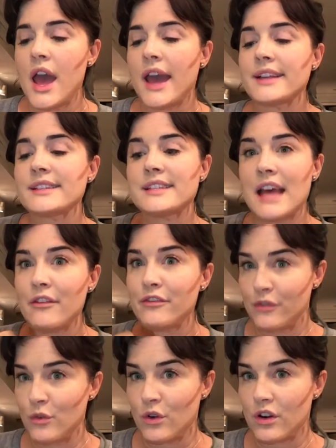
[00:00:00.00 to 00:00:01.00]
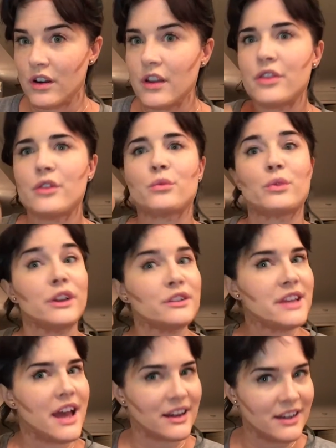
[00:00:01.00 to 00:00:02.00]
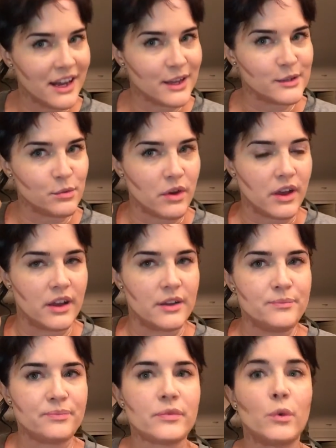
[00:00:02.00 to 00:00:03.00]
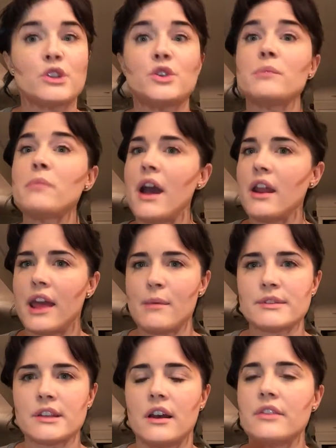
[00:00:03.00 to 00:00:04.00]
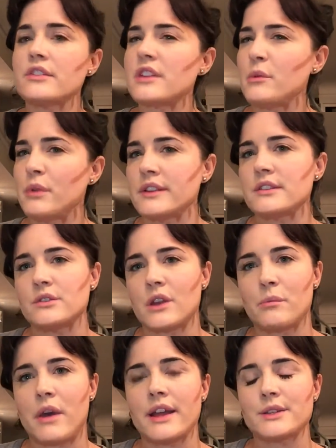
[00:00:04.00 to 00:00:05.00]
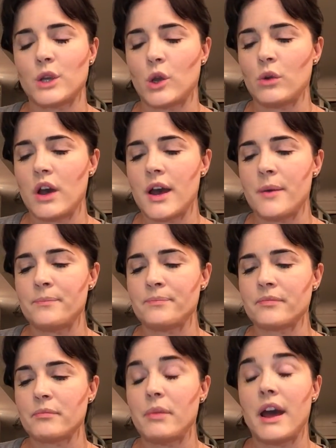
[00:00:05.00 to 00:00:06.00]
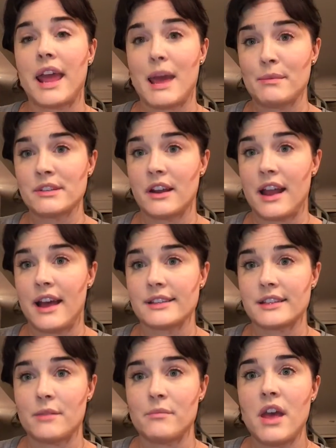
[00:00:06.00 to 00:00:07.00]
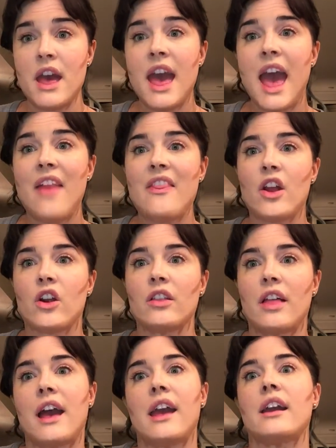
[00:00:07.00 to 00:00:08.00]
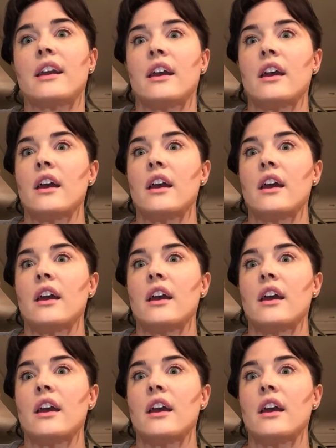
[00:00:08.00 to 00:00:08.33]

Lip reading: Except for the Real Techniques one, which you can buy on Amazon. There's other places you can buy it too, but Amazon has them, and they are like